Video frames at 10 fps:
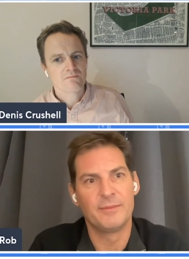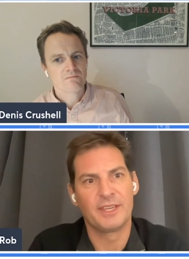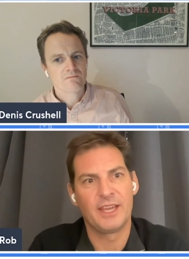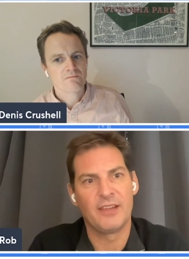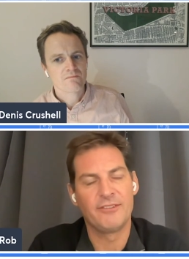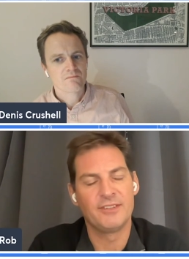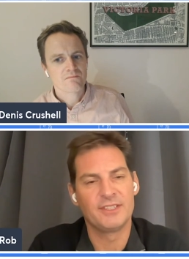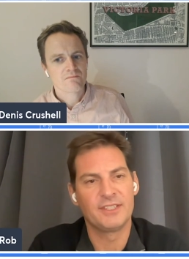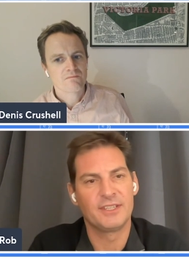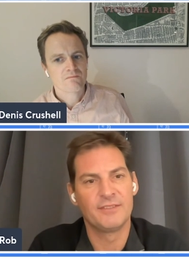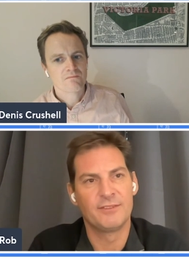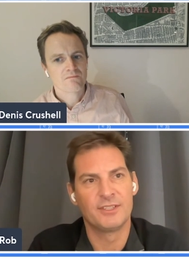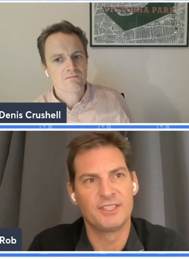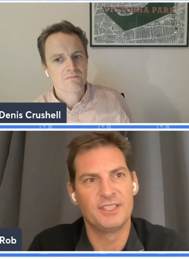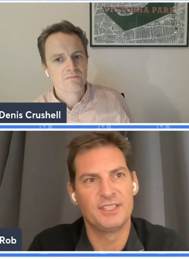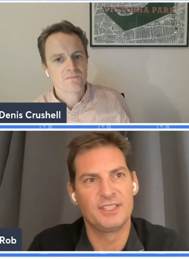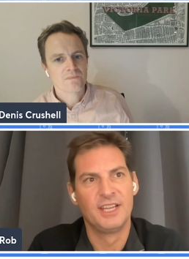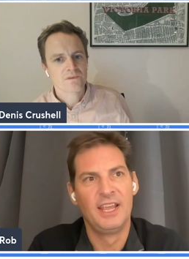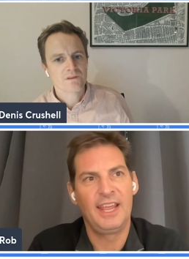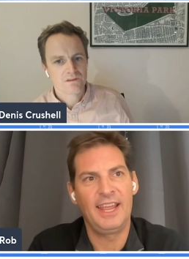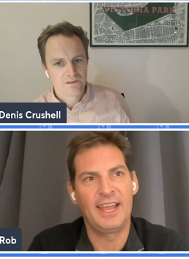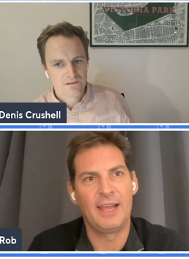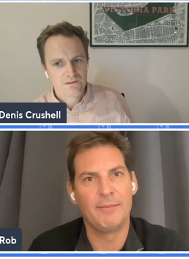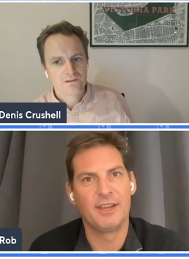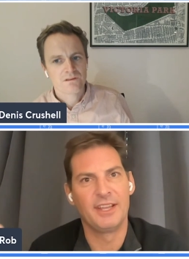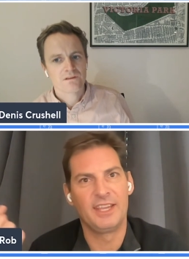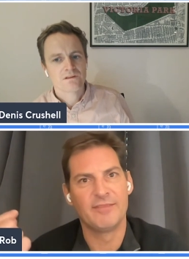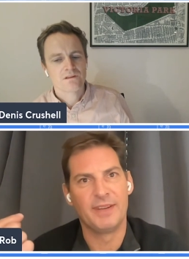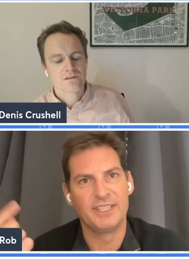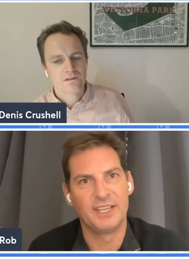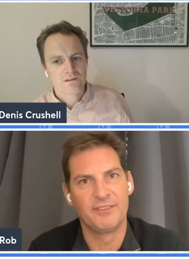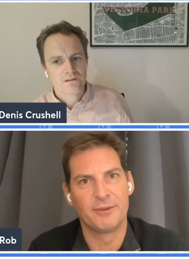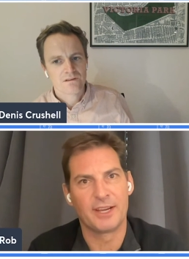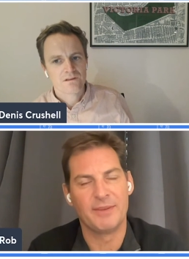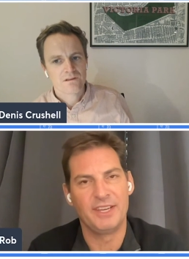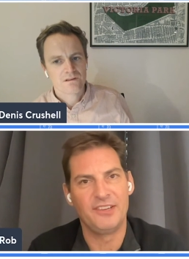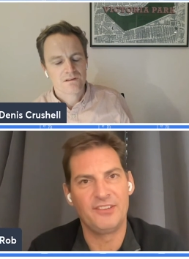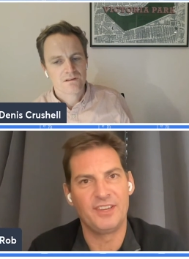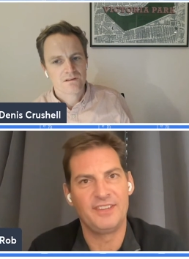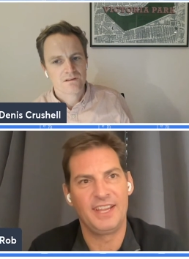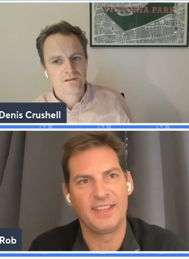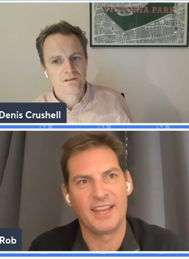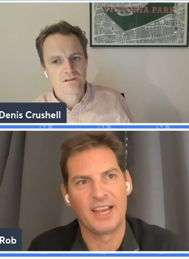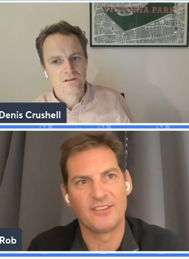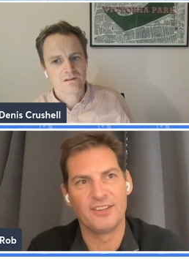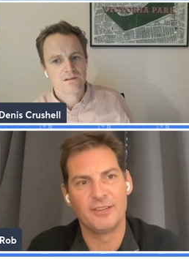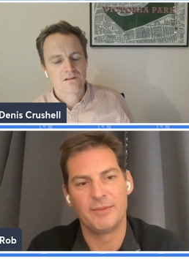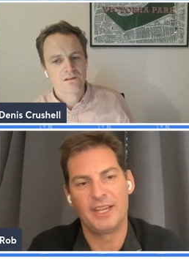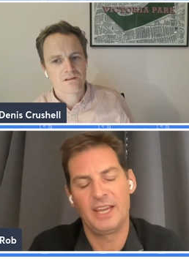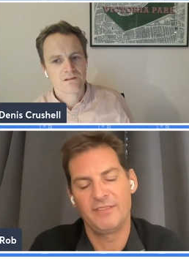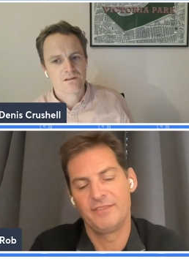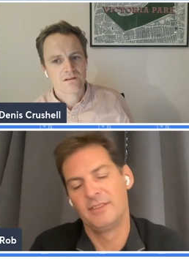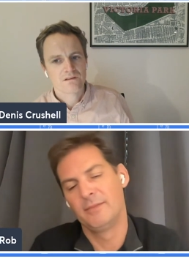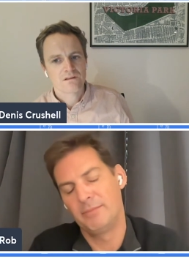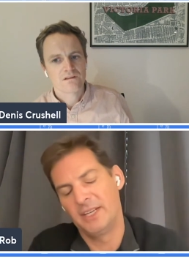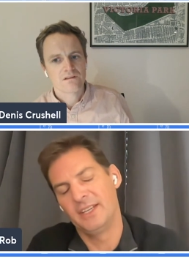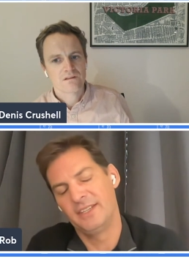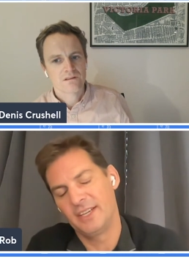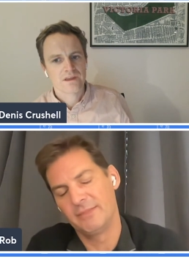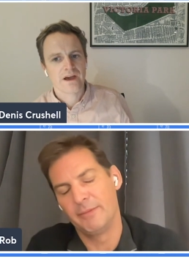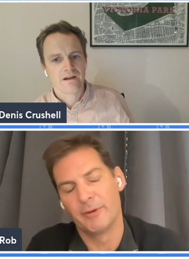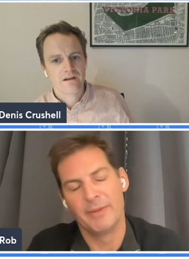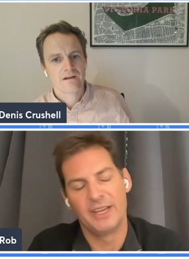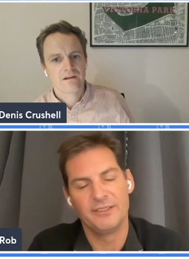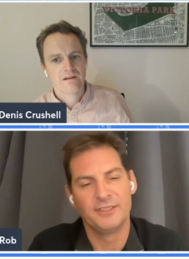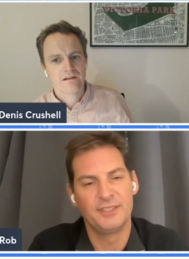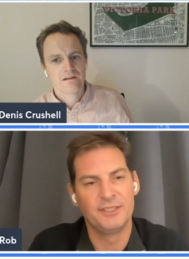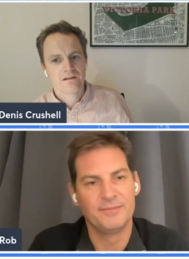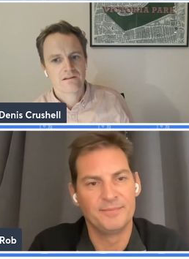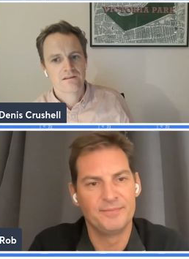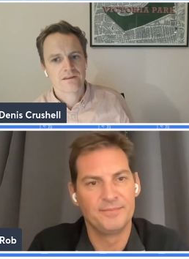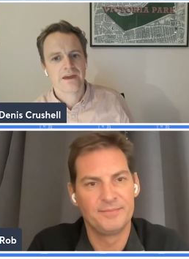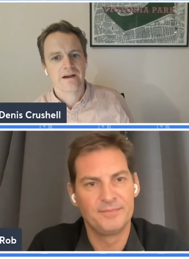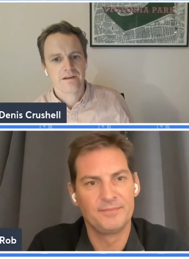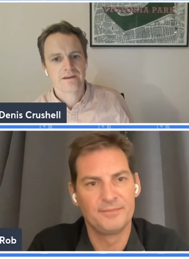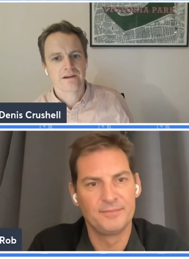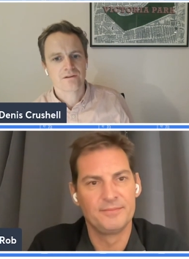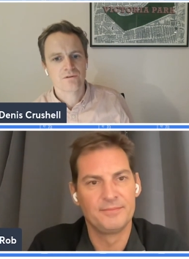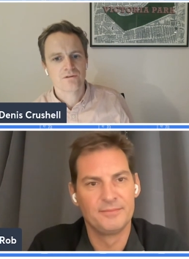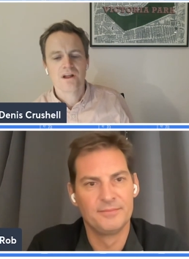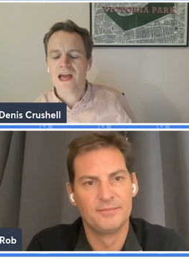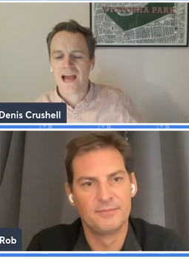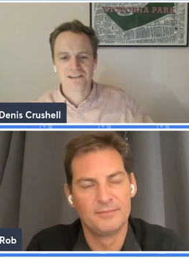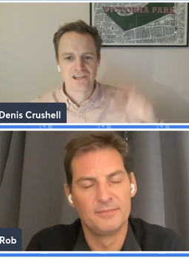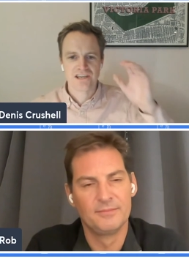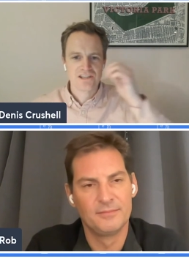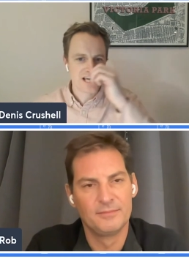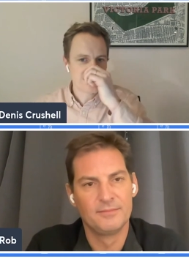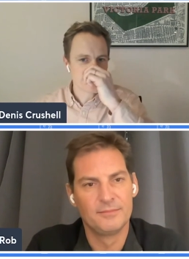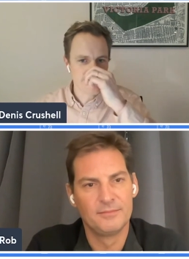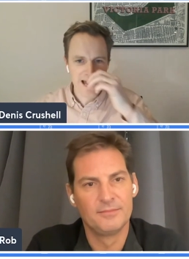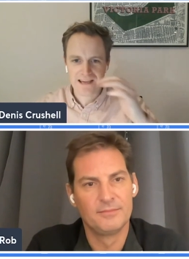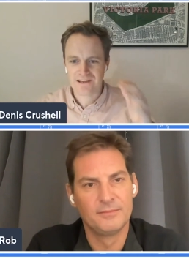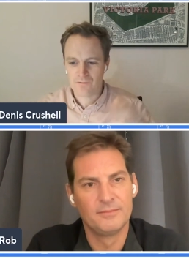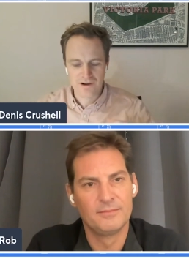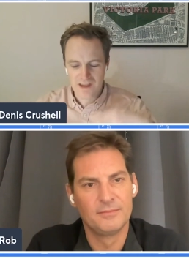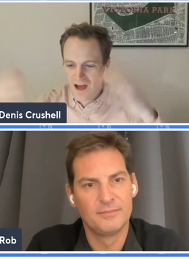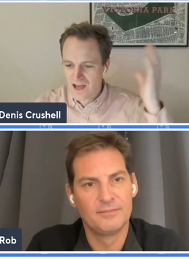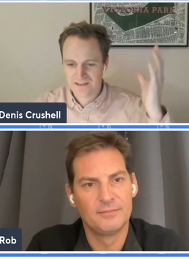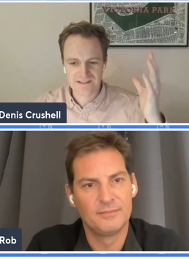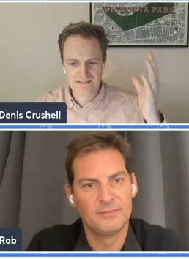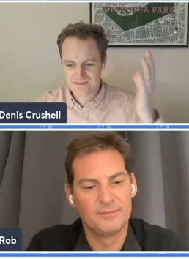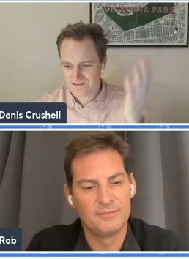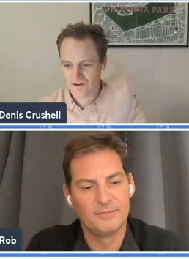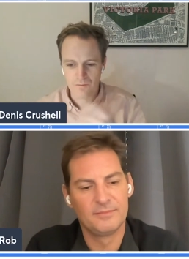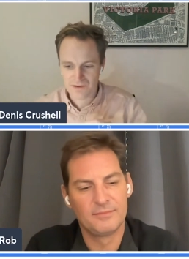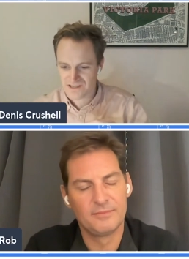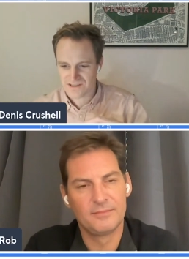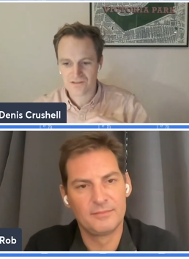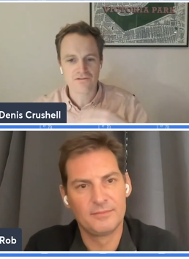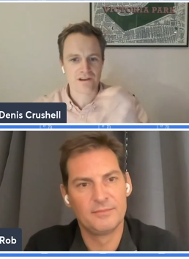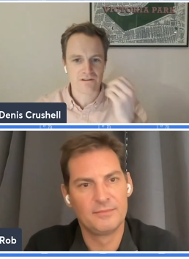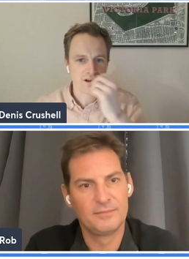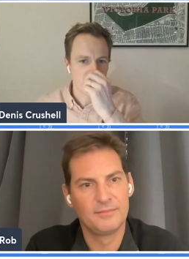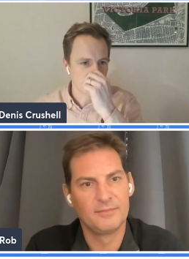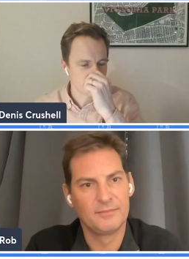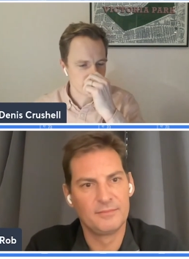Speaker 1: from the cash register versus, hey, I'm going to give myself a recommendation and take that action on your behalf. But it
Speaker 2: tends to be more manual too. Yeah, cool. Actually, Jelly Smack, one of the hottest companies in the creator economy